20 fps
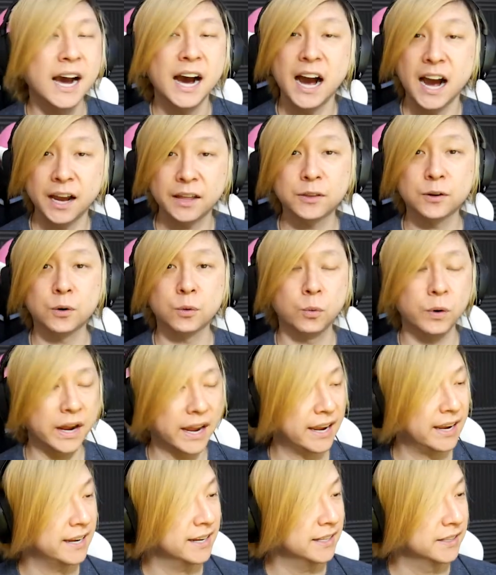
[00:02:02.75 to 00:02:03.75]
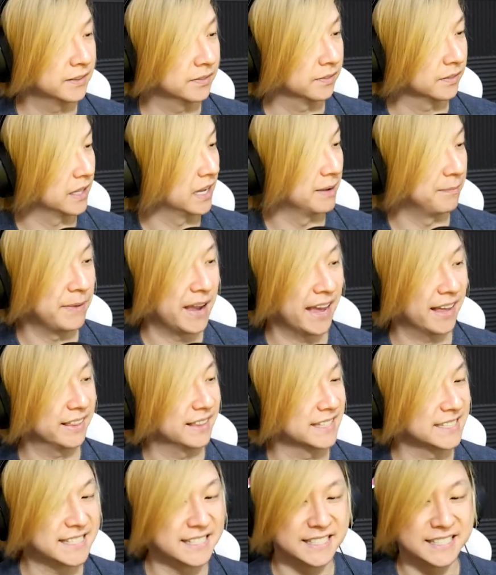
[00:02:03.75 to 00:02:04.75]
Either way, man,
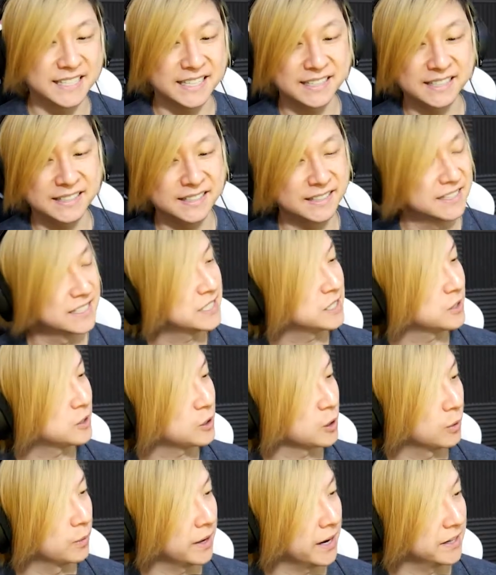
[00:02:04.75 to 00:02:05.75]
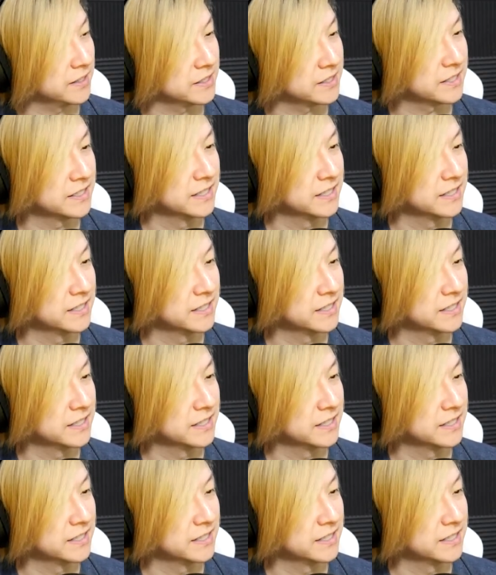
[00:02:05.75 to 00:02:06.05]
this is so nice.